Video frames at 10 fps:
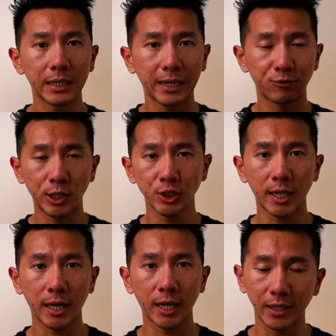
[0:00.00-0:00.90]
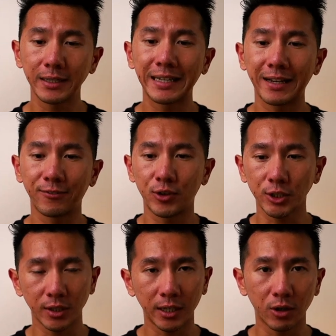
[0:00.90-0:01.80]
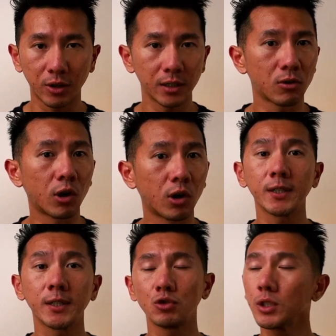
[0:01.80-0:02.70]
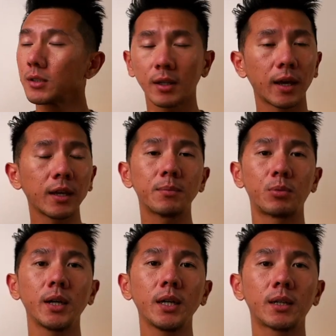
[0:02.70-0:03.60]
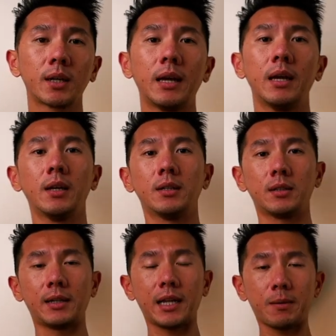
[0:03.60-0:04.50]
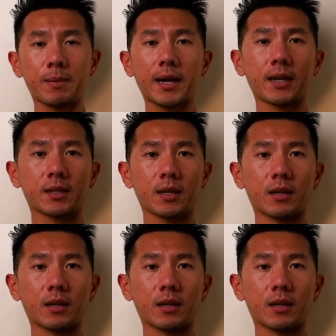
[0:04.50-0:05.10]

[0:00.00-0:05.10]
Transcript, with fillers: get a fresh eye on it, get a fresh take on it, or even just take a break, lay back,